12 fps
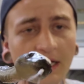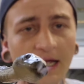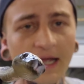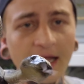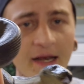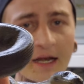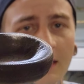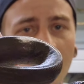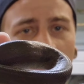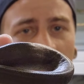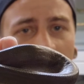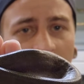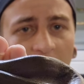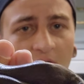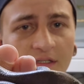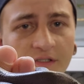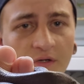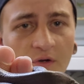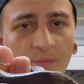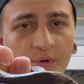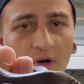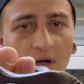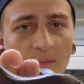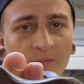And the macklots are no
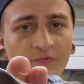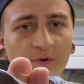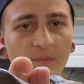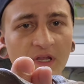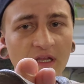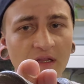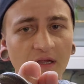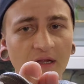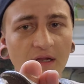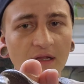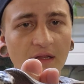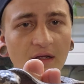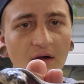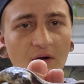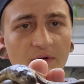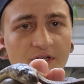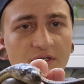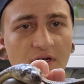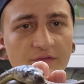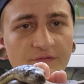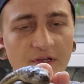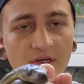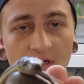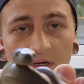problem for me. They always start
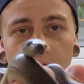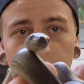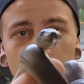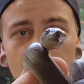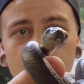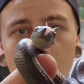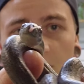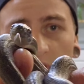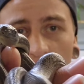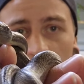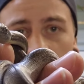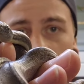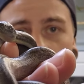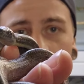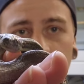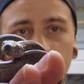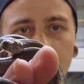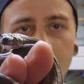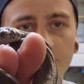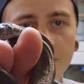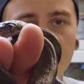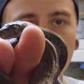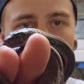feeding on frozen thawed, no issues.